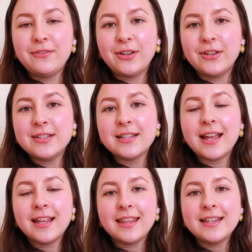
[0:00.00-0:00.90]
vlogs
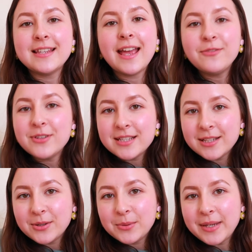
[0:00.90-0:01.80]
like this every
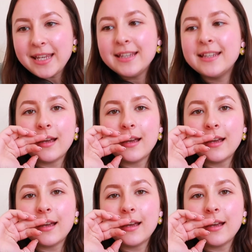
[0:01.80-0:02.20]
single week.